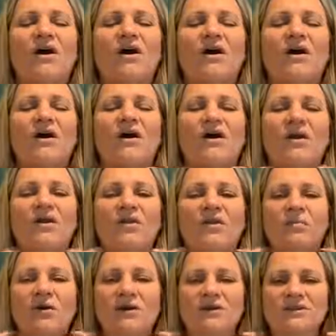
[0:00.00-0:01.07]
all
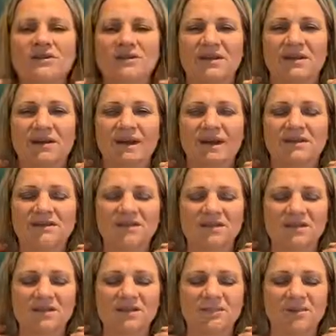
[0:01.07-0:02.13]
the parts of the neck
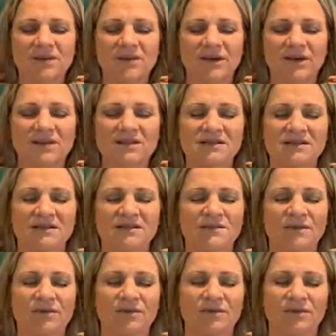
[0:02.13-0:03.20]
to experience
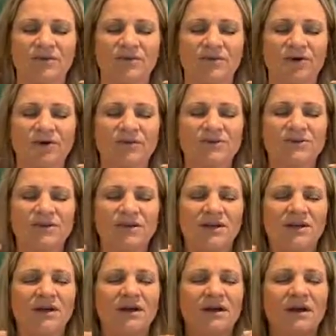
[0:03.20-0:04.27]
this Mother Earth
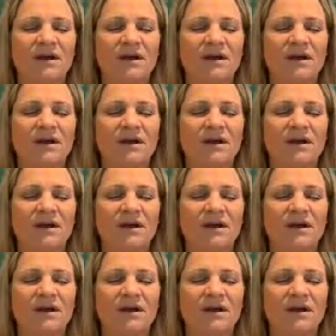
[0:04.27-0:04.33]
energy.